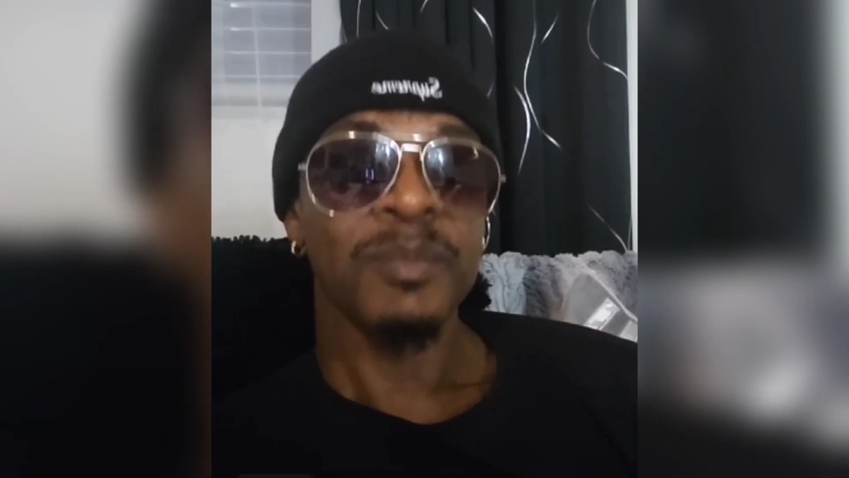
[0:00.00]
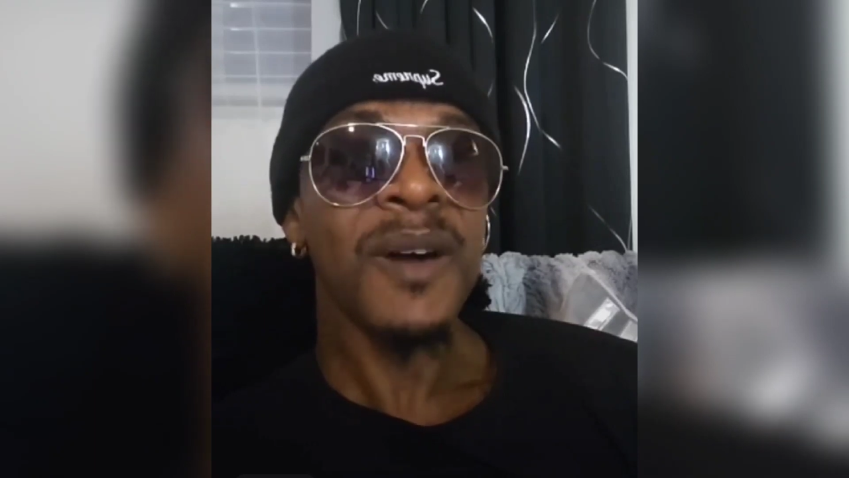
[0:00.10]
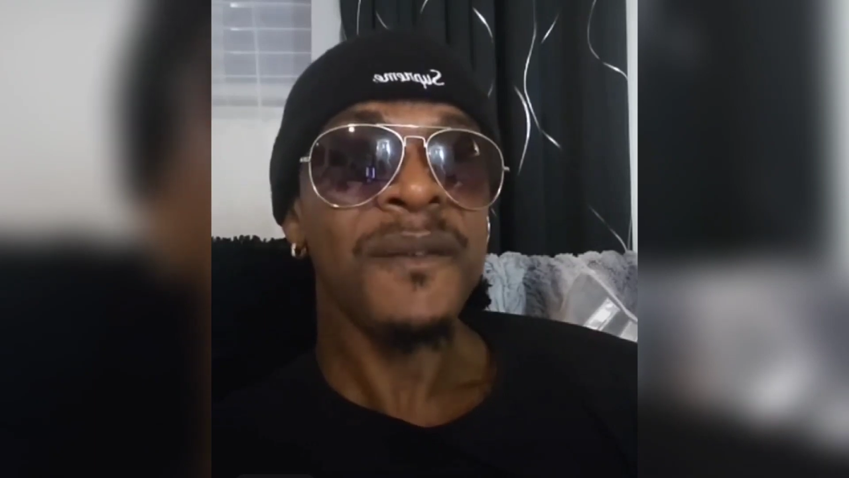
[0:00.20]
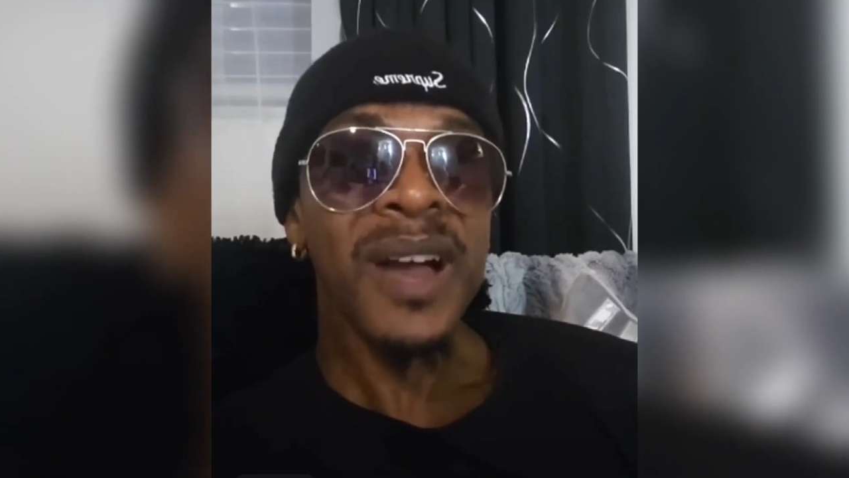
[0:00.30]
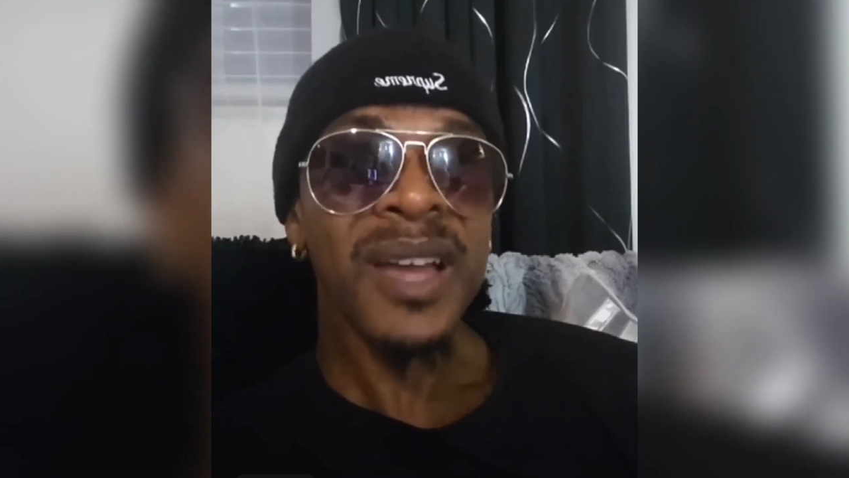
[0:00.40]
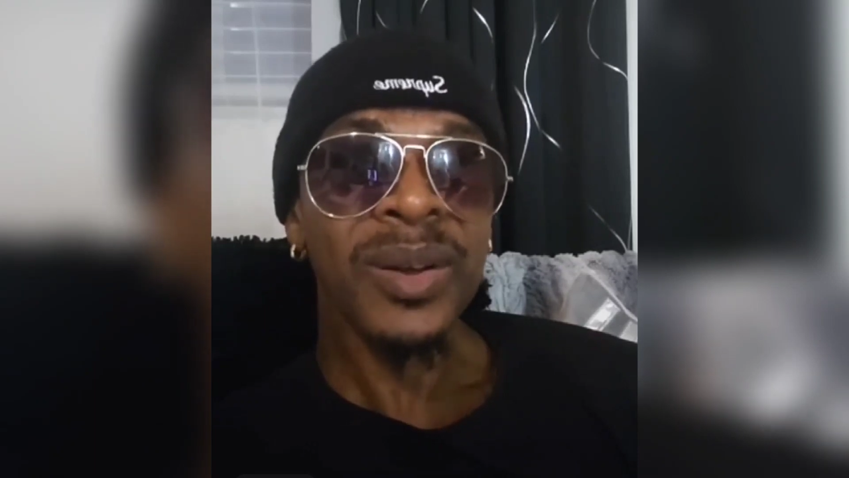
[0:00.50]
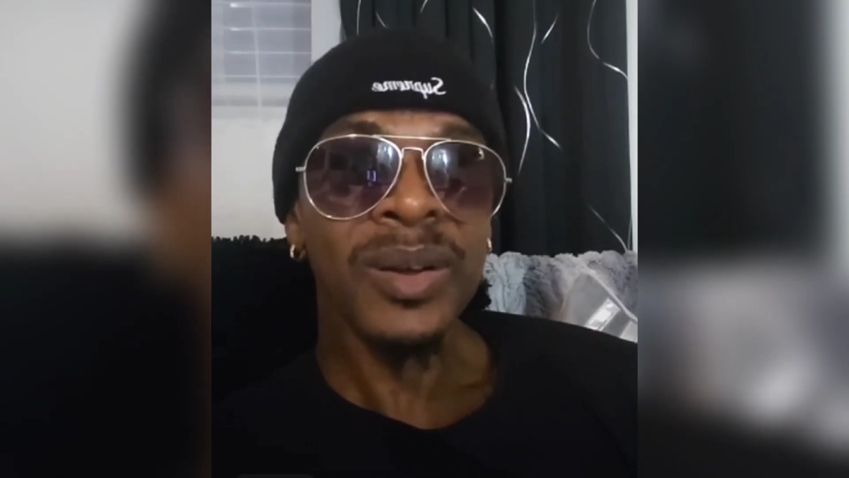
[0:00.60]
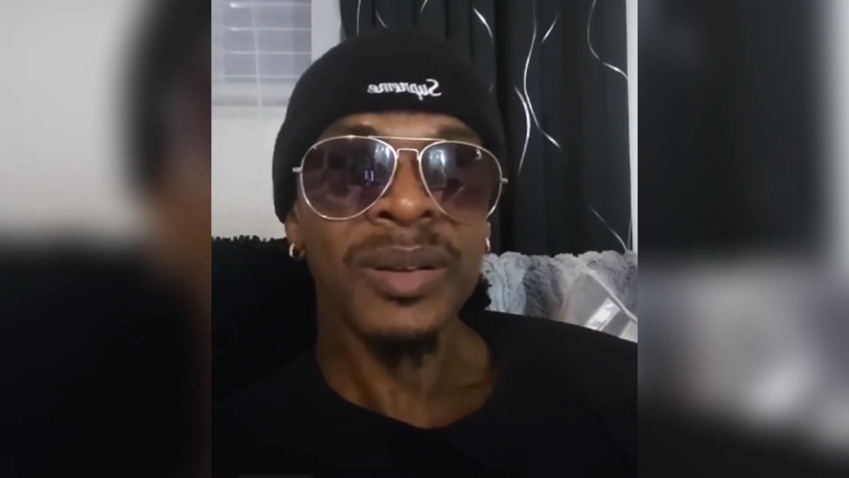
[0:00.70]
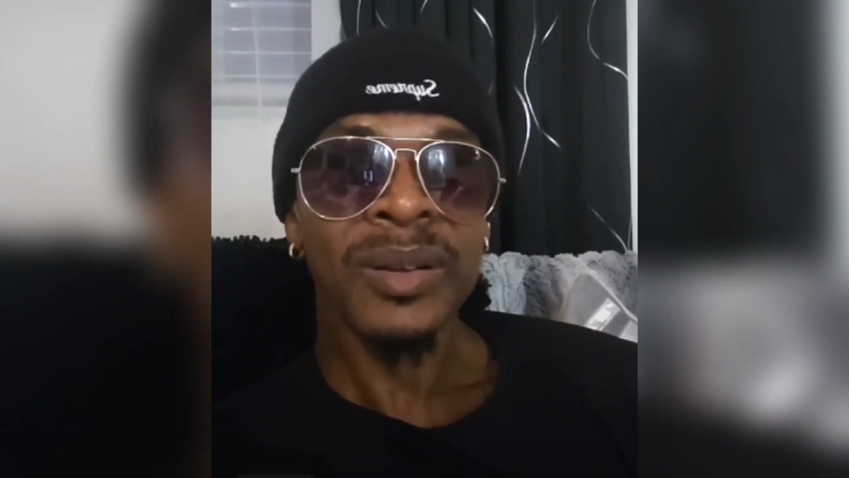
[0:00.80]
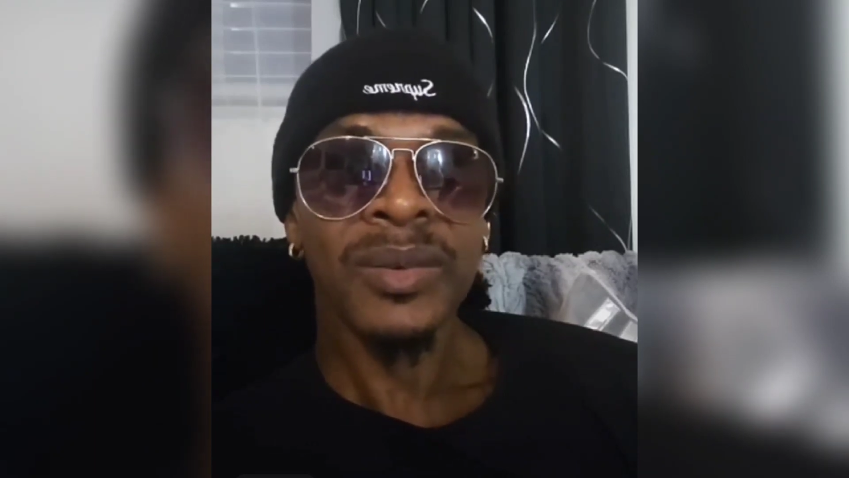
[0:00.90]

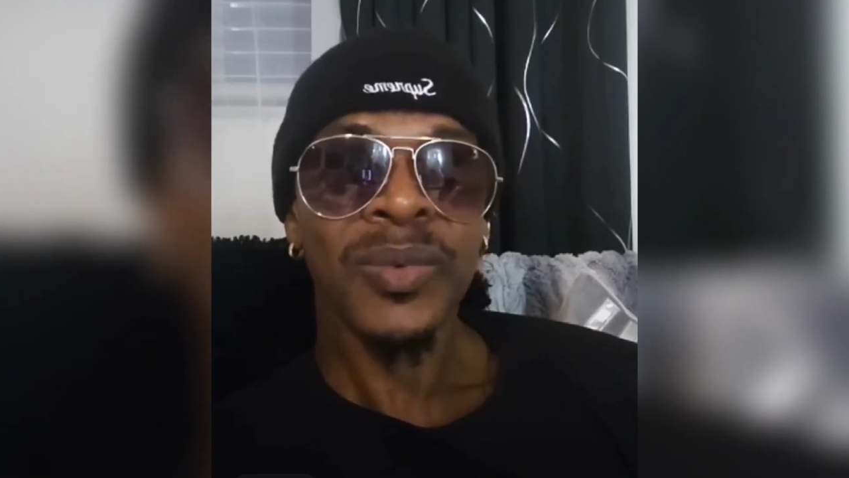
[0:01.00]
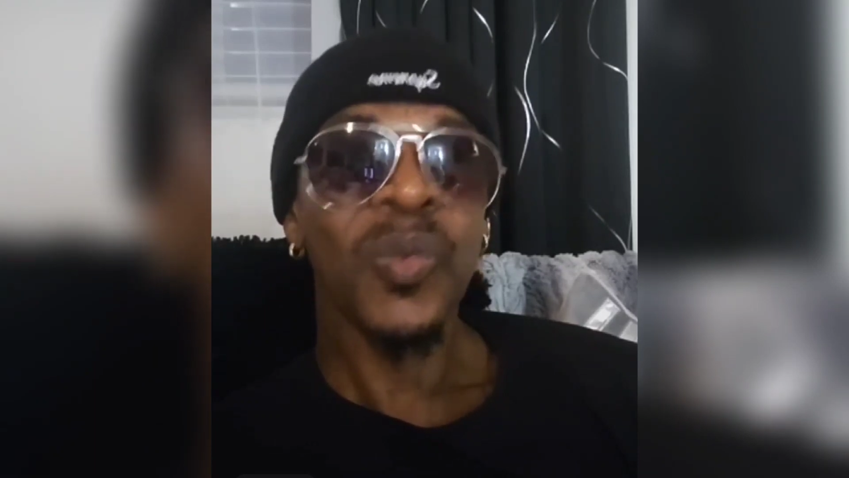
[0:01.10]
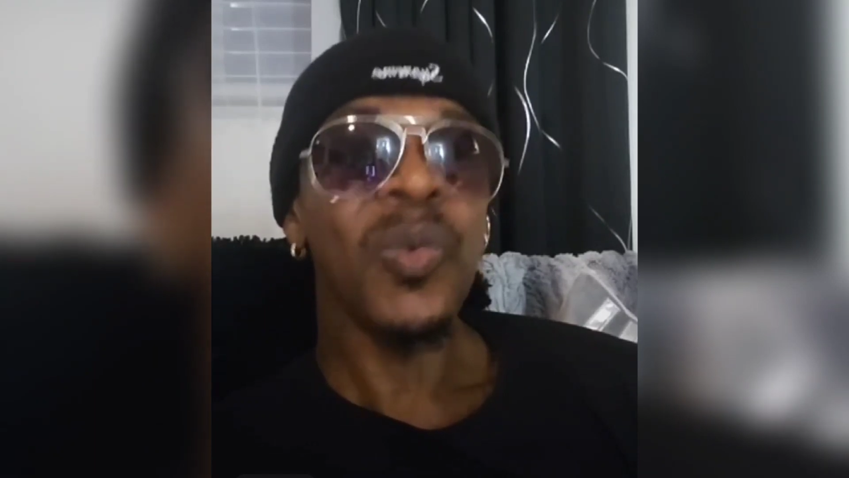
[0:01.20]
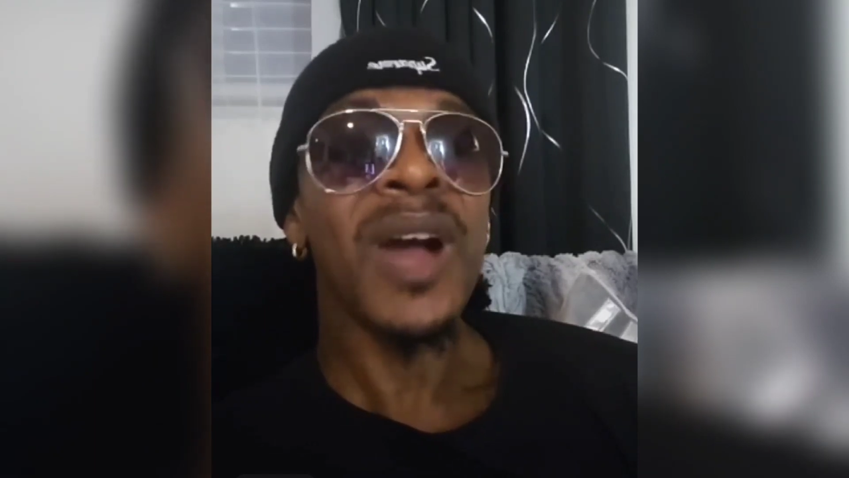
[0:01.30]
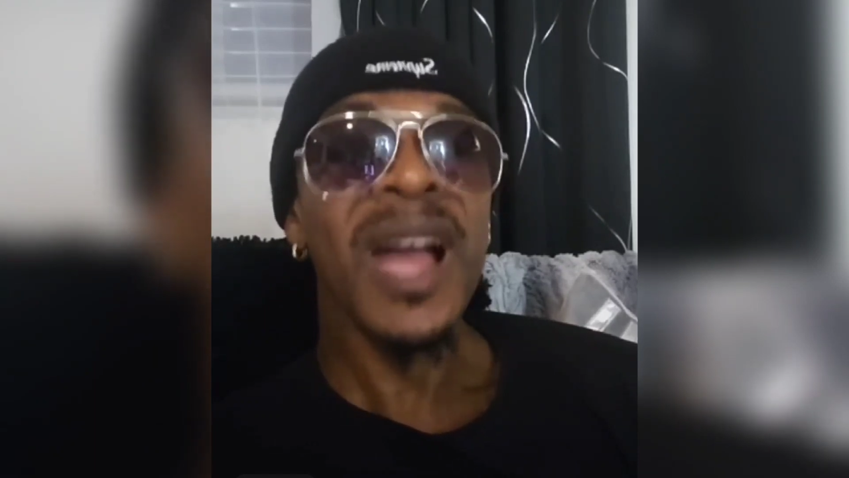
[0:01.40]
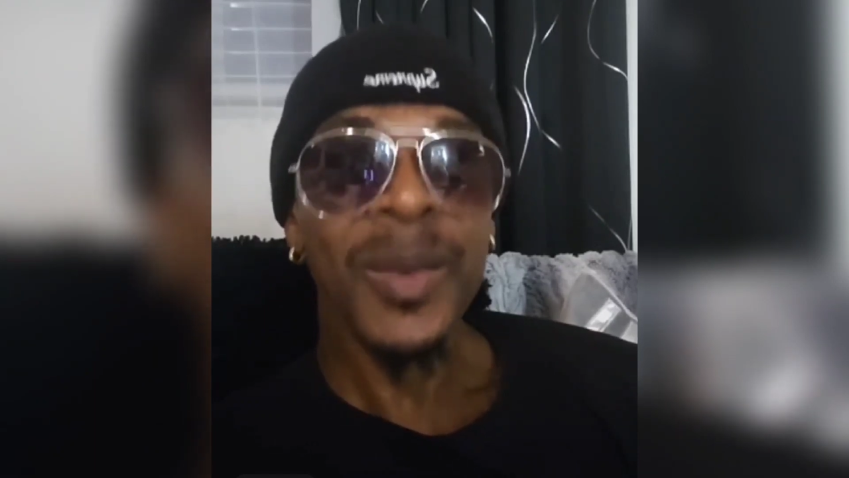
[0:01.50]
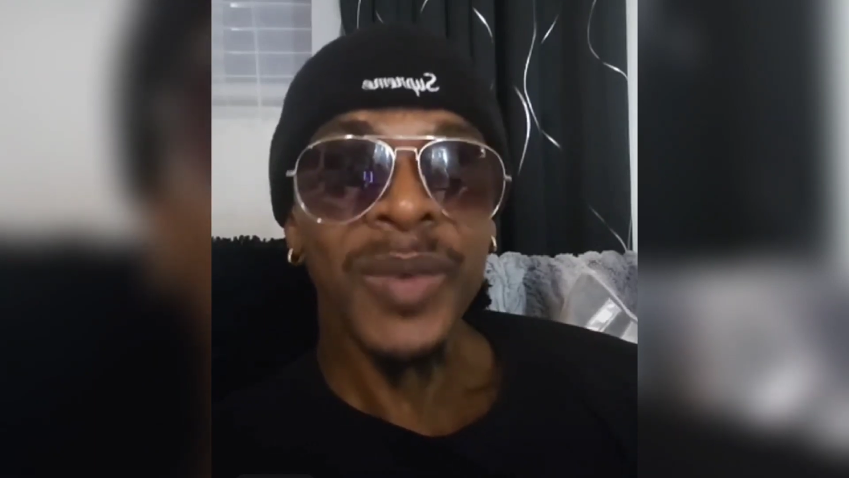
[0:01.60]
Mavado war